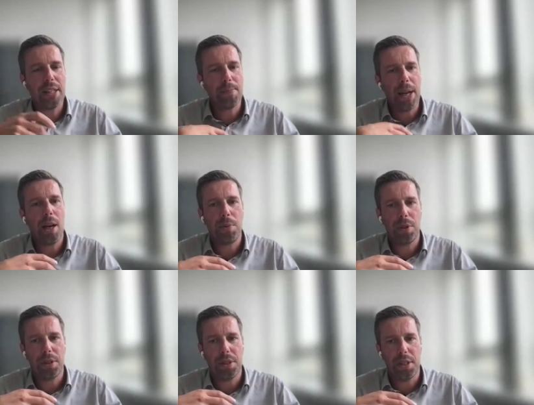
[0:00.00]
That's my
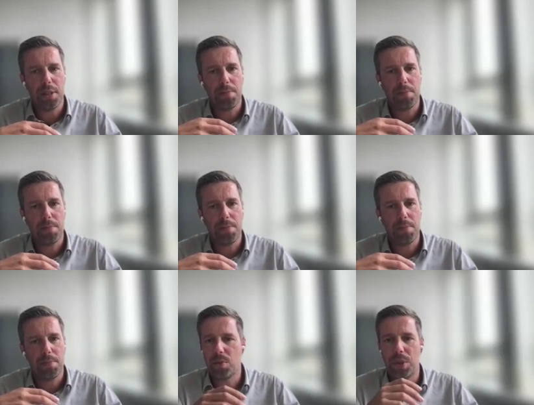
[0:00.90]
hypothesis,
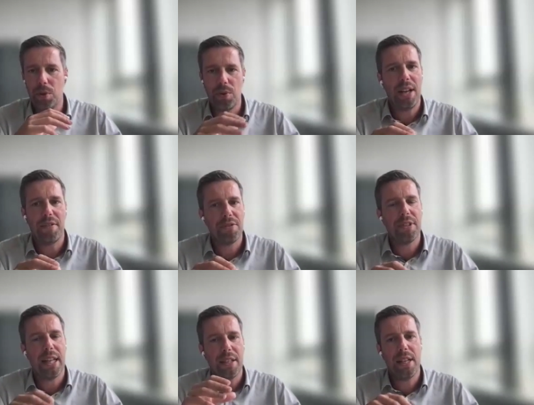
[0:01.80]
but we don't have
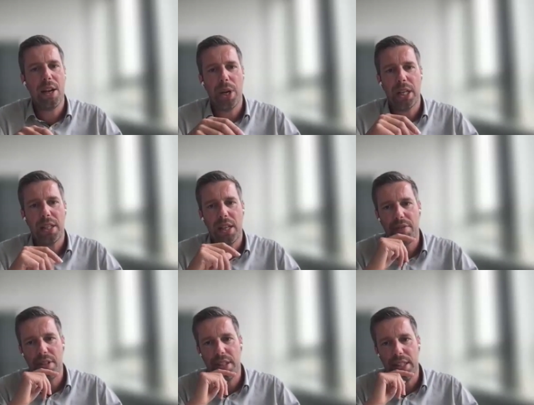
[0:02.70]
that direct
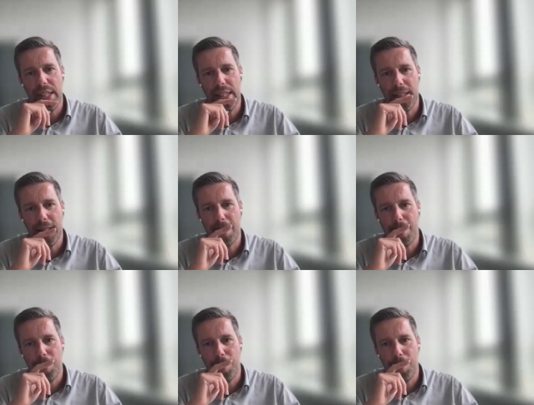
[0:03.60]
evidence yet.